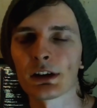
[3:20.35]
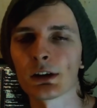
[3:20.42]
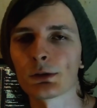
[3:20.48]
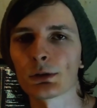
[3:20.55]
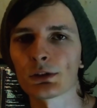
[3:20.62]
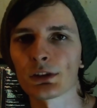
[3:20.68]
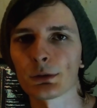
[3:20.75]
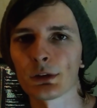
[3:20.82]
I've
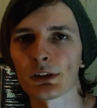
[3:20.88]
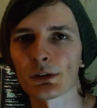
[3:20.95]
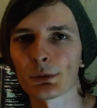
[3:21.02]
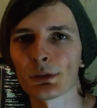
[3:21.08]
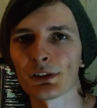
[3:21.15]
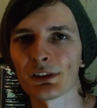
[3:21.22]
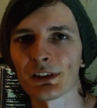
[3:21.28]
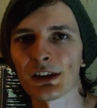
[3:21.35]
also worked
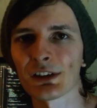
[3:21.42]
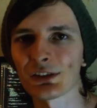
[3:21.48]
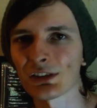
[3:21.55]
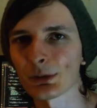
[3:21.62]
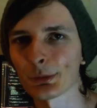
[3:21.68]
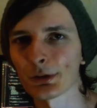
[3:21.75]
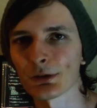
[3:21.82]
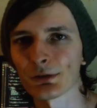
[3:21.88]
with
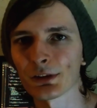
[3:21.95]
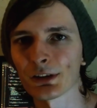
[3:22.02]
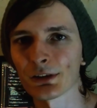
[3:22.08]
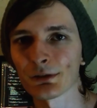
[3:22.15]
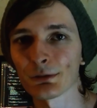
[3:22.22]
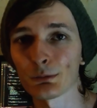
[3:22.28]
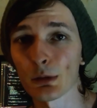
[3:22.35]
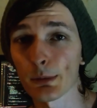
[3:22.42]

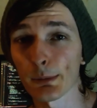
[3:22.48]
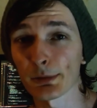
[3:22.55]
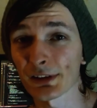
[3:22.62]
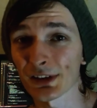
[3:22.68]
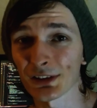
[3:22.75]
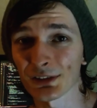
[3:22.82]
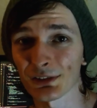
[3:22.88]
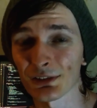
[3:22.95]
HTML5 web
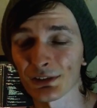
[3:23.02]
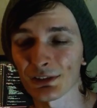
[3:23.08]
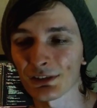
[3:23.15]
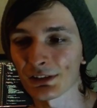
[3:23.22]
applications.